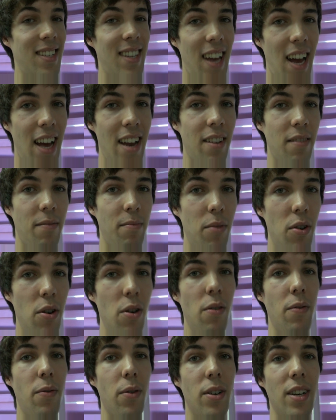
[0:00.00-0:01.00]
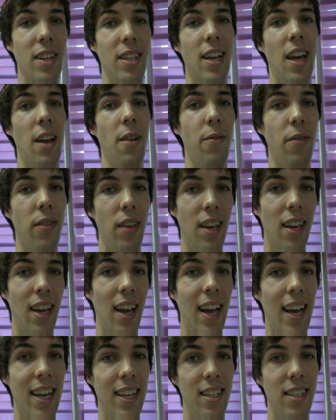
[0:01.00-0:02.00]
kind of move or this kind of
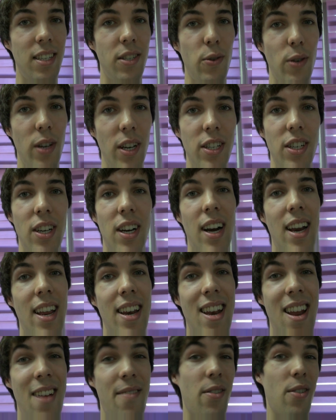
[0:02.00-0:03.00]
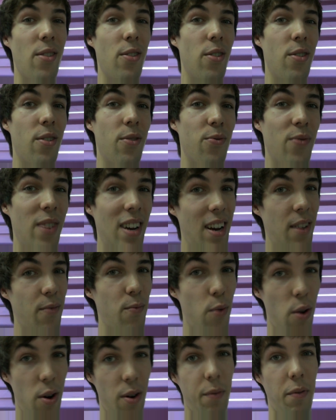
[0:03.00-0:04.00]
thinking has traditionally never really
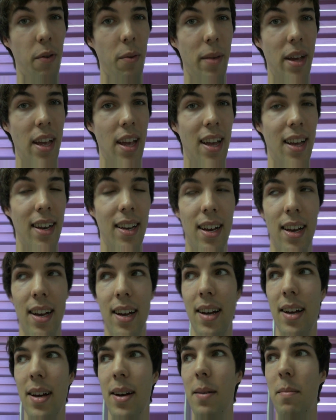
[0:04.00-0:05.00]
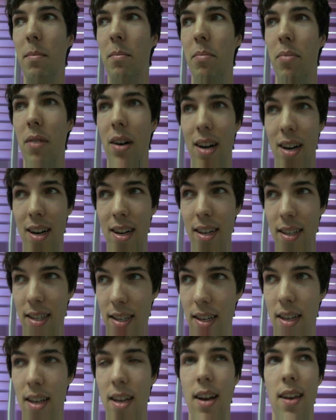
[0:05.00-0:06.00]
worked for me yet.
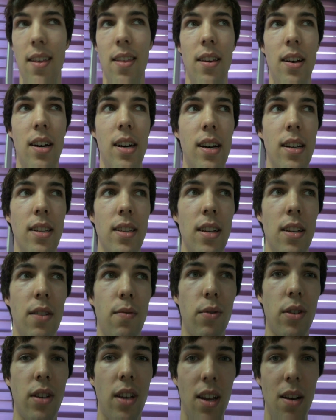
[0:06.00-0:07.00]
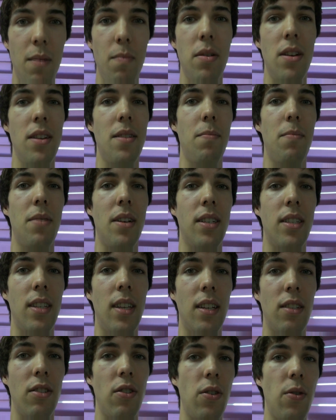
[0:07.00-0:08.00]
But I thought it was going to be the best
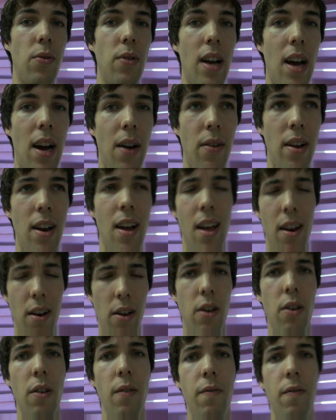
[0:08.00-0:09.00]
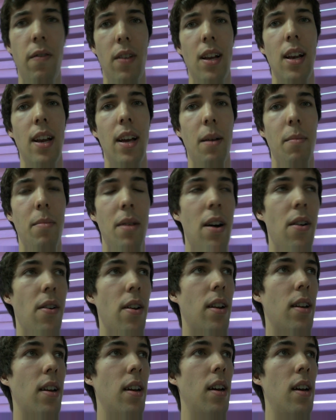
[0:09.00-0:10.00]
thing to do now, and I had a good feeling about
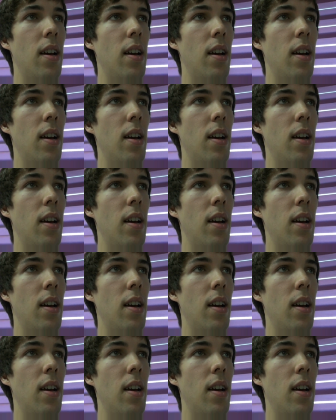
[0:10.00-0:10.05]
it.